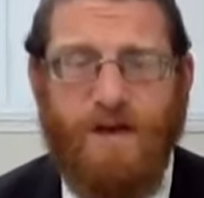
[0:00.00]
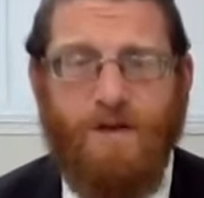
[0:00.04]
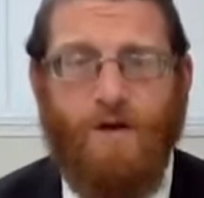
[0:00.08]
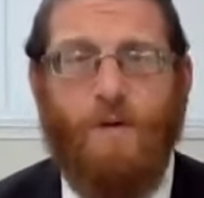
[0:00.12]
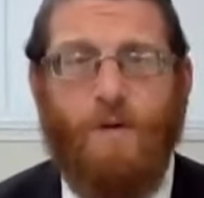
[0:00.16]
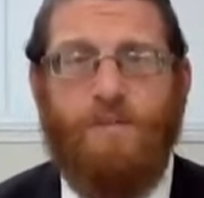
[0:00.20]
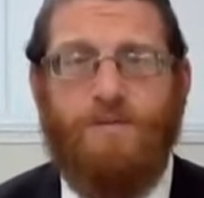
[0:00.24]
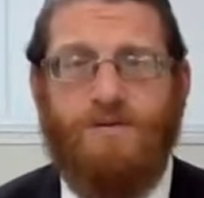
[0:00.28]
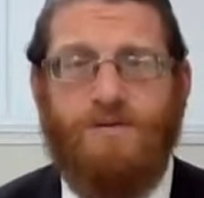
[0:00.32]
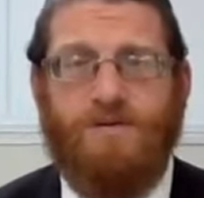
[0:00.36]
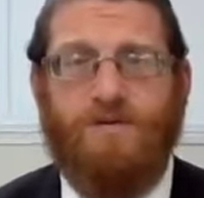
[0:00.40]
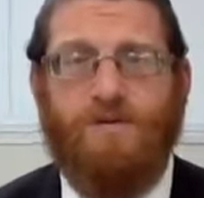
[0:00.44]

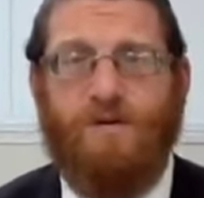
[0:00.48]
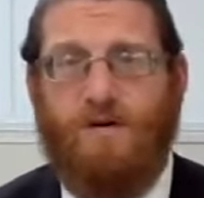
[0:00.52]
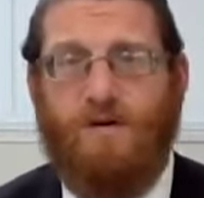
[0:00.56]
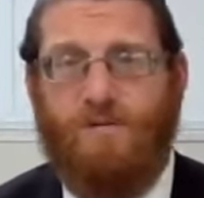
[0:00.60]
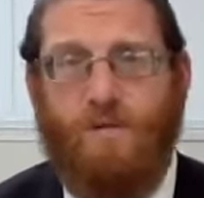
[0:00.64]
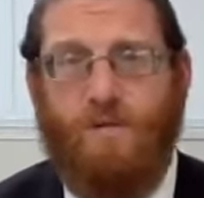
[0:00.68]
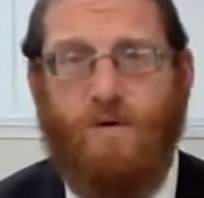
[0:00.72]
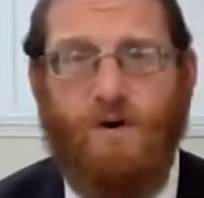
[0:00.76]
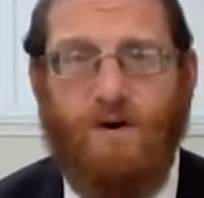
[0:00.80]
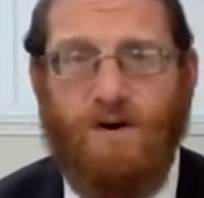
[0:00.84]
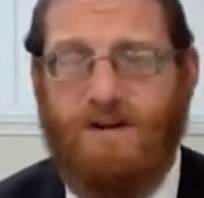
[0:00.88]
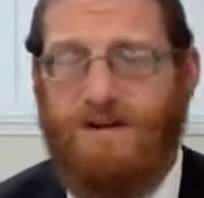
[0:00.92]
open the door
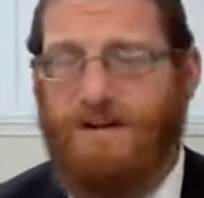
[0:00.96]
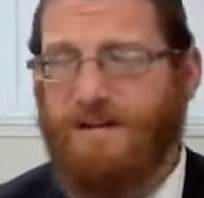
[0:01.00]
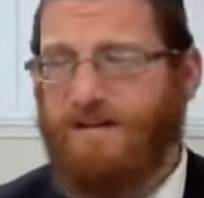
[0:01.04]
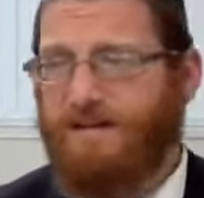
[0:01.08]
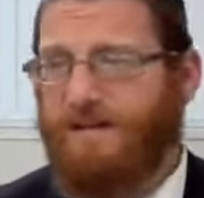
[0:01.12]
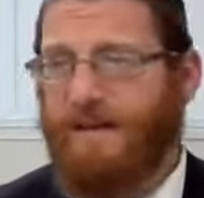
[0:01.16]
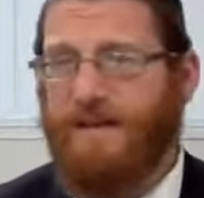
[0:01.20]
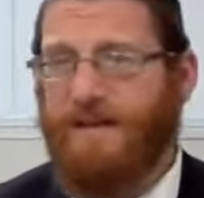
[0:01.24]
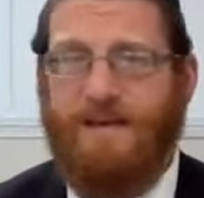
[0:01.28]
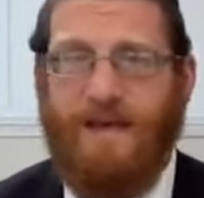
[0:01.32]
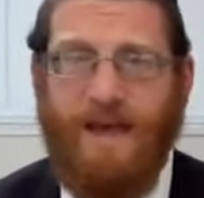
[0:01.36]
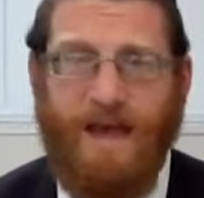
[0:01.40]
and walk in
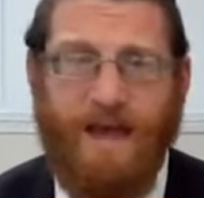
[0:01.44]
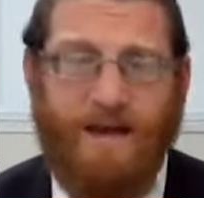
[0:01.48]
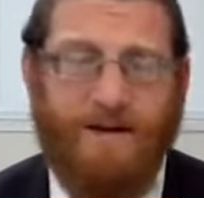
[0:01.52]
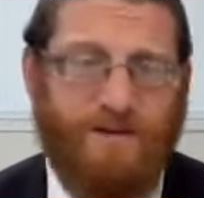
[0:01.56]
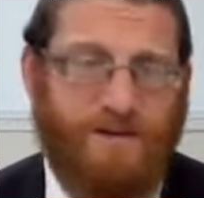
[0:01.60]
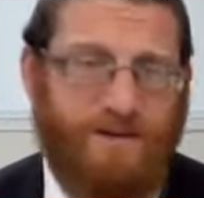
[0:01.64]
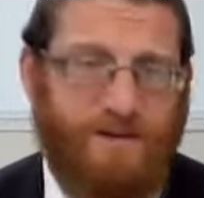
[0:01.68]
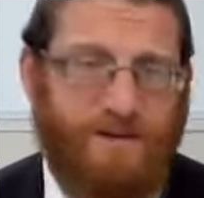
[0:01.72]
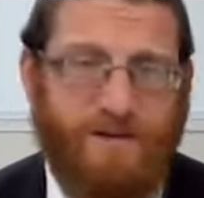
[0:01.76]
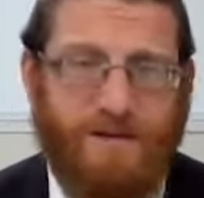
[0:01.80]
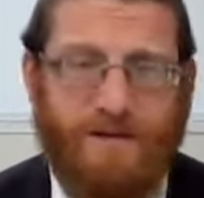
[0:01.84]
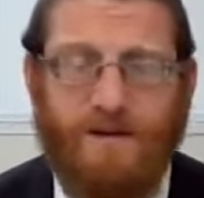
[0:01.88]
and take
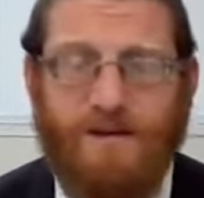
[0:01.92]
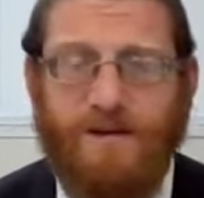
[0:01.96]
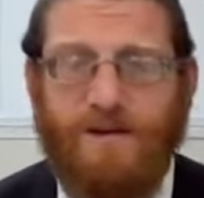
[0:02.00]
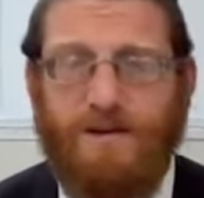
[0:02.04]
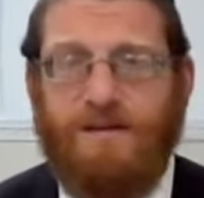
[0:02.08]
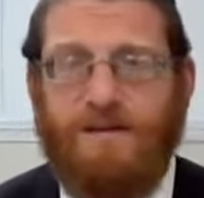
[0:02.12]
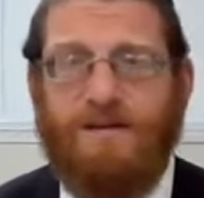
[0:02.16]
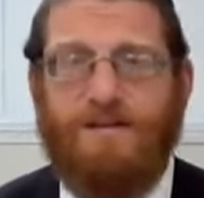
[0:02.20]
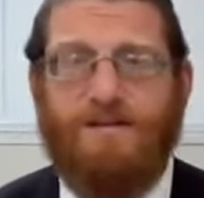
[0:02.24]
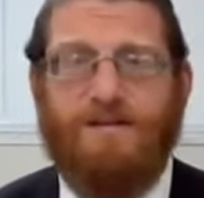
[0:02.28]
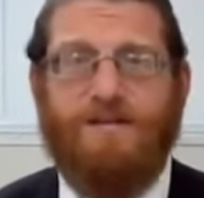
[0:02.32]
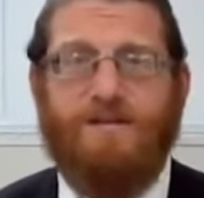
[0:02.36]
out
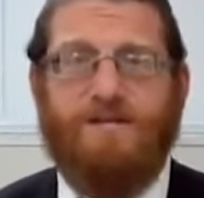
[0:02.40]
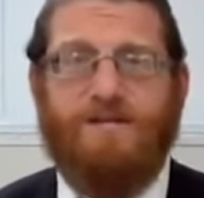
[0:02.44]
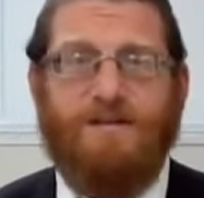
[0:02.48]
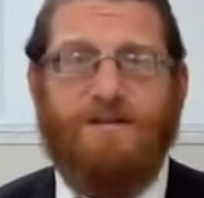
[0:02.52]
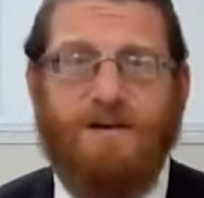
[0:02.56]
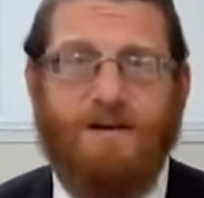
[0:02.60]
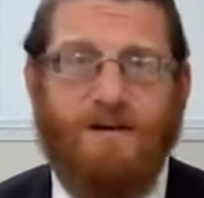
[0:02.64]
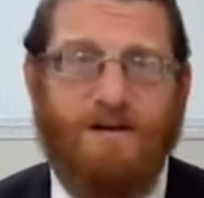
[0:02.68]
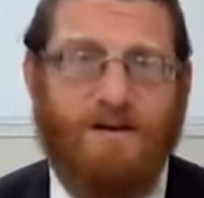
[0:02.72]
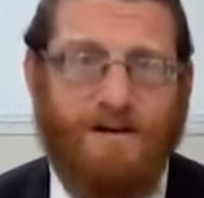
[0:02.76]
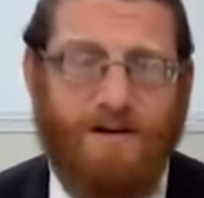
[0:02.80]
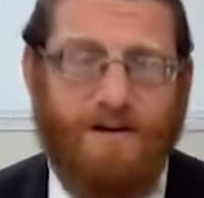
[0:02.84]
their,
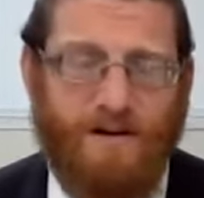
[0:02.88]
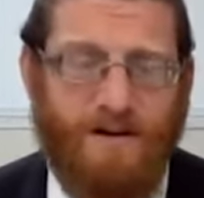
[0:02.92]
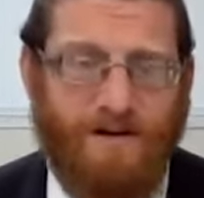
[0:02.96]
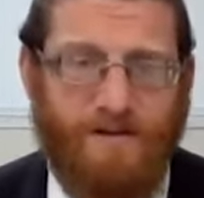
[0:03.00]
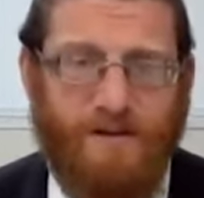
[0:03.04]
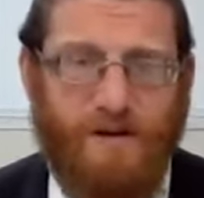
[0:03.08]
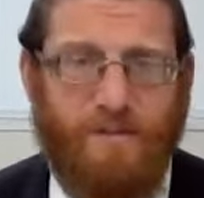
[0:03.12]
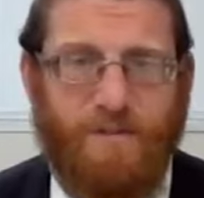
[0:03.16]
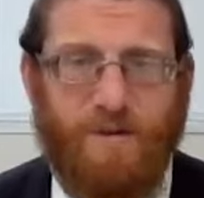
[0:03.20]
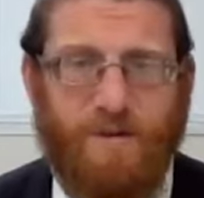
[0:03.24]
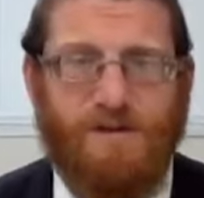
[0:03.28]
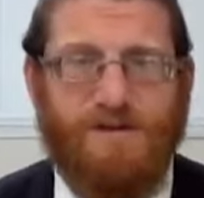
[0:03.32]

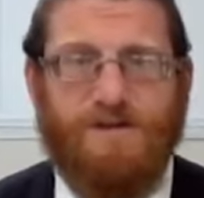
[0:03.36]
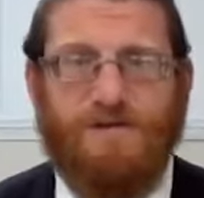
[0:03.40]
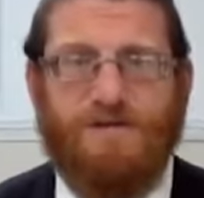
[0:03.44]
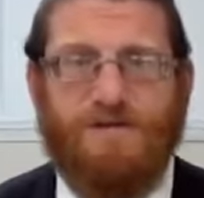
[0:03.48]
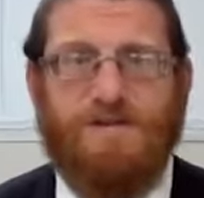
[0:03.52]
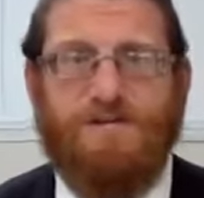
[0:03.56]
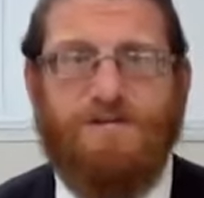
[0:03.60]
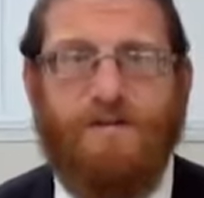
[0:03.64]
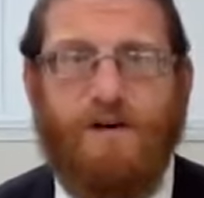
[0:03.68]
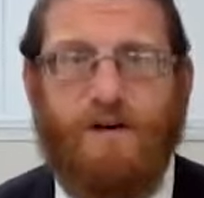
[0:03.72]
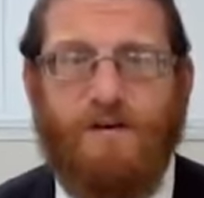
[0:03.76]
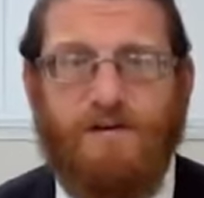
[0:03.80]
a bunch of
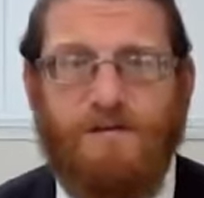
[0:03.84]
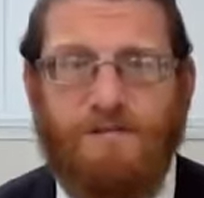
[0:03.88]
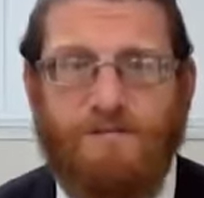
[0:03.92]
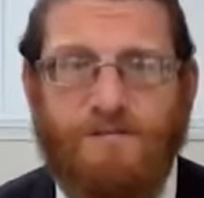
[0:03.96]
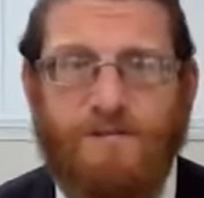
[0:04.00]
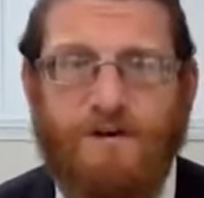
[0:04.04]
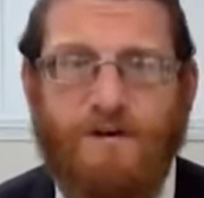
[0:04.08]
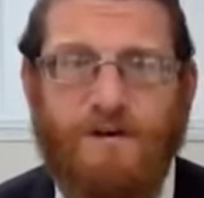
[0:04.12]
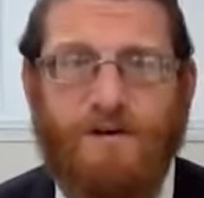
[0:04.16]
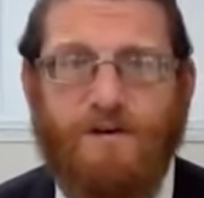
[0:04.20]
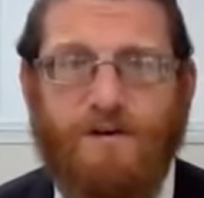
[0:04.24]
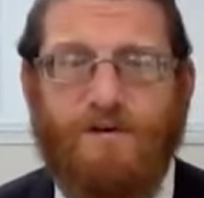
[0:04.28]
svarim,
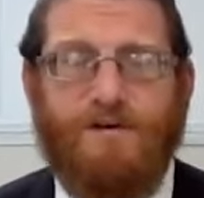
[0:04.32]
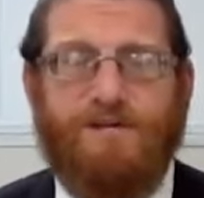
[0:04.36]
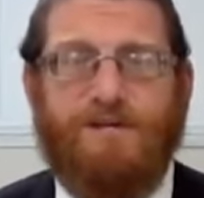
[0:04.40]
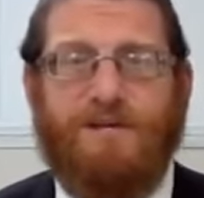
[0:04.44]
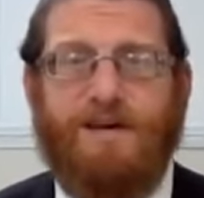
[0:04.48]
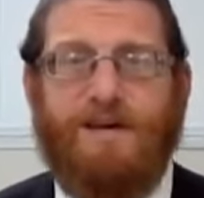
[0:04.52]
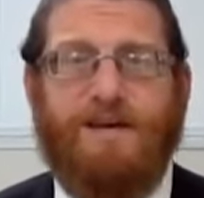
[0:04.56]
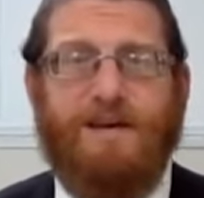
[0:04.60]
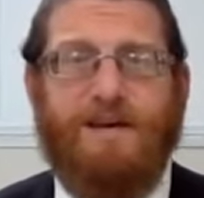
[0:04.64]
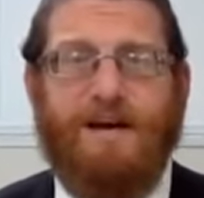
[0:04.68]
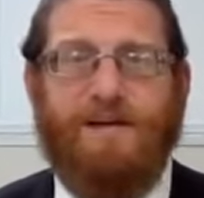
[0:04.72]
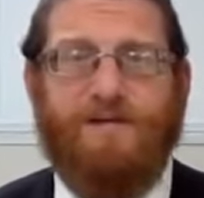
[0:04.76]

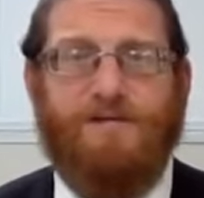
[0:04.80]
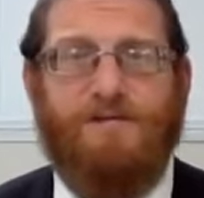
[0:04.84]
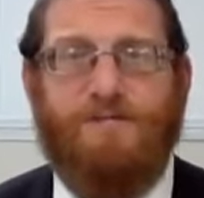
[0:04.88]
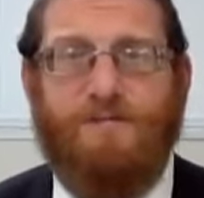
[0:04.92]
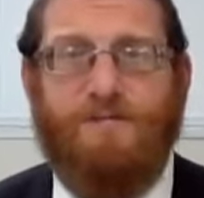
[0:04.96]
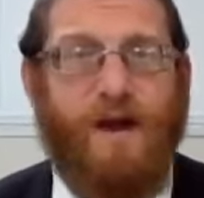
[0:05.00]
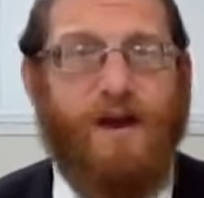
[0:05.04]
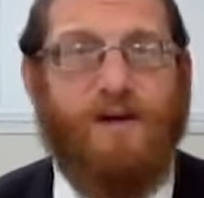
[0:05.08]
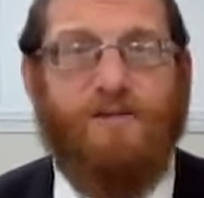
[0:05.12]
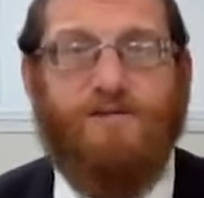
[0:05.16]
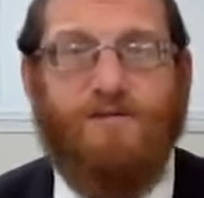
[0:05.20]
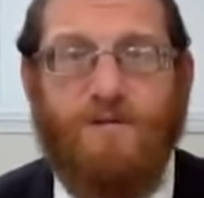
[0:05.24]
take out their
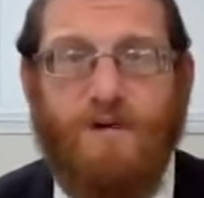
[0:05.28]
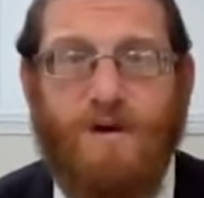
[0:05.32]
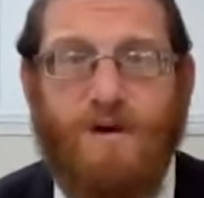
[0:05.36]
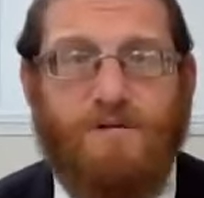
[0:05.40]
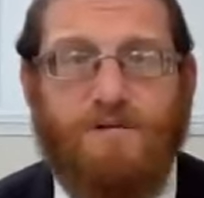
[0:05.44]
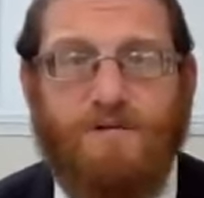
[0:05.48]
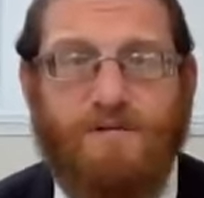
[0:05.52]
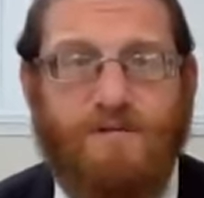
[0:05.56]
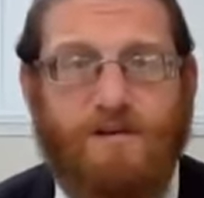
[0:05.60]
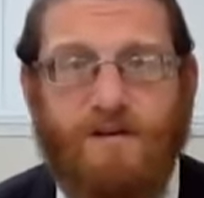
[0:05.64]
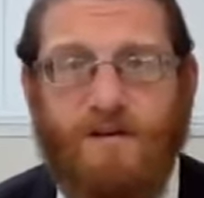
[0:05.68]
microwave.